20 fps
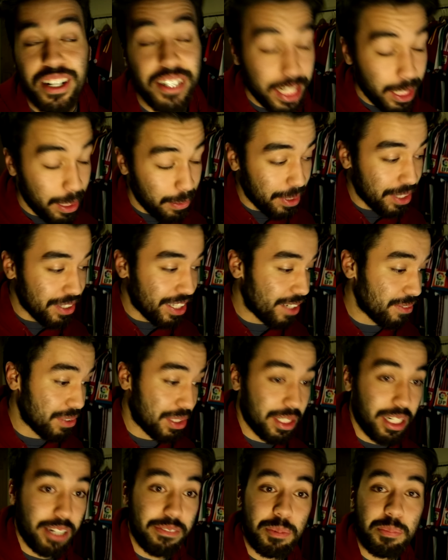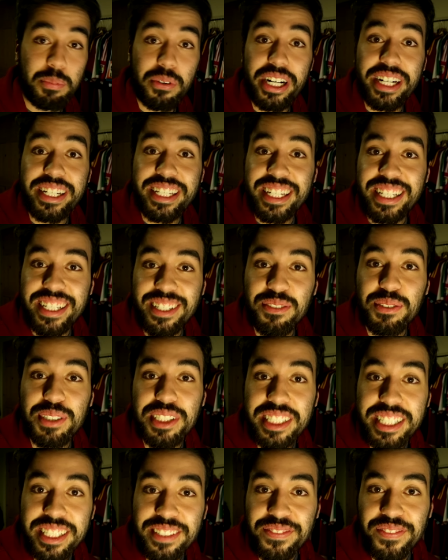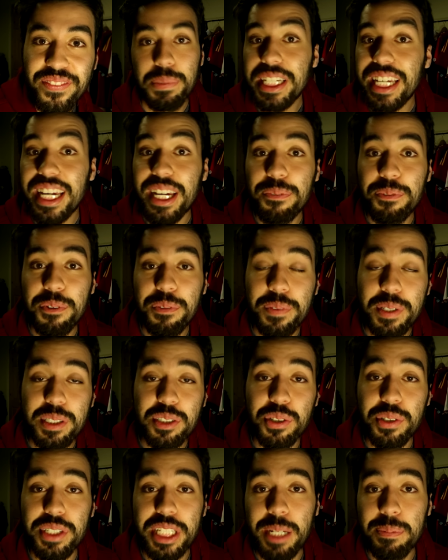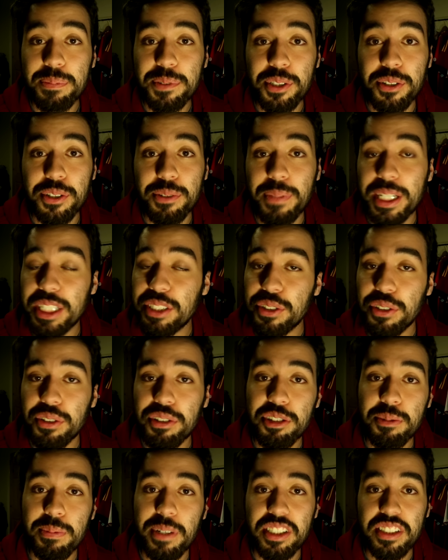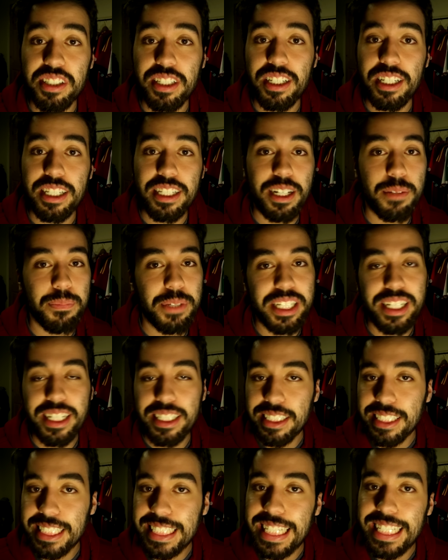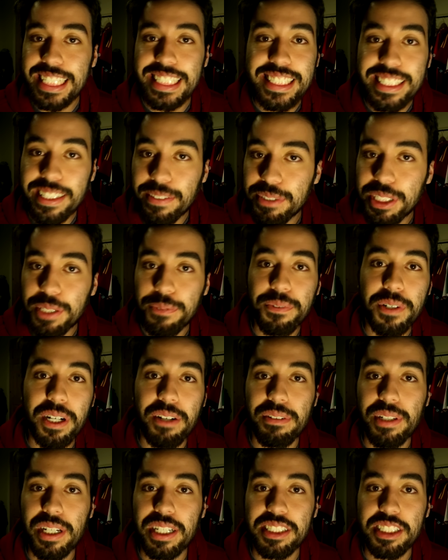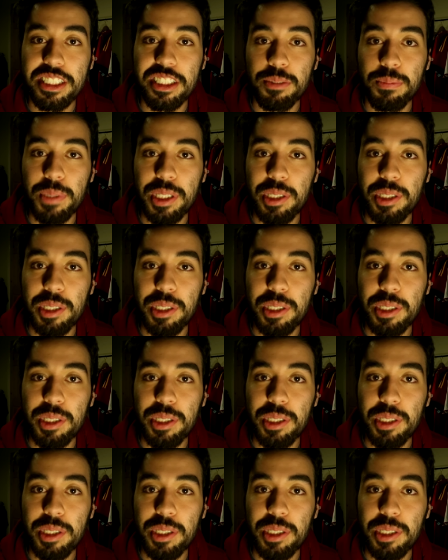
Okay, well, that was another brag, wasn't it? But yeah, if you've enjoyed the episode, make sure you smash a like. I mean, as I say, seventy-five likes is the